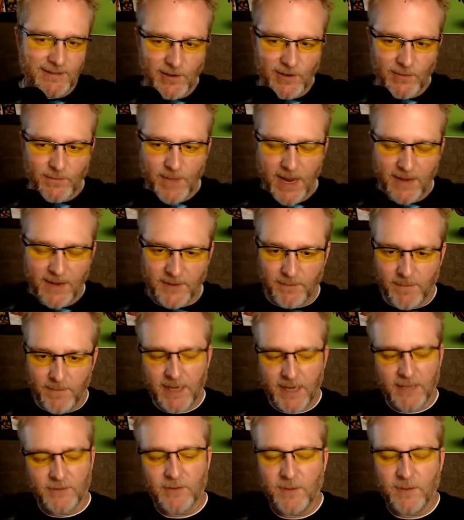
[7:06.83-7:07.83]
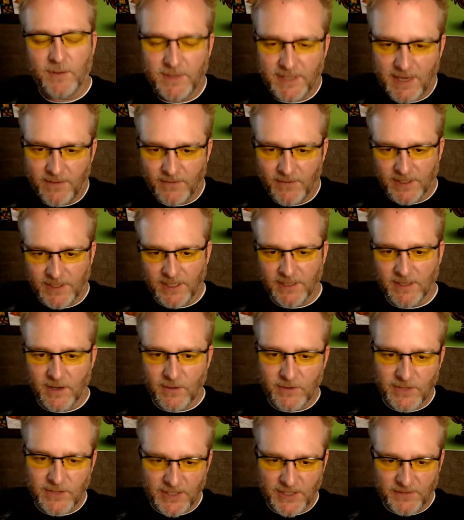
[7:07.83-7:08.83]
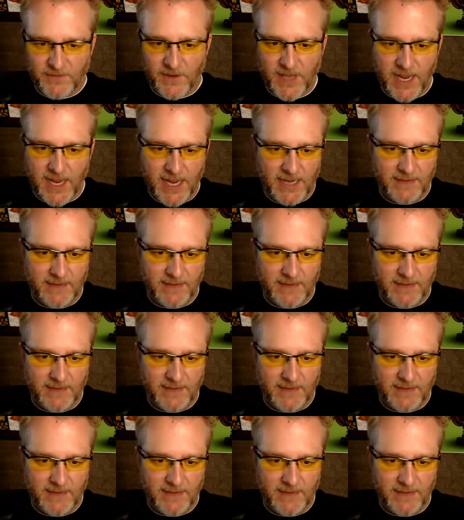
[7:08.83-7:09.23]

may have to make a trip to San Francisco just for that.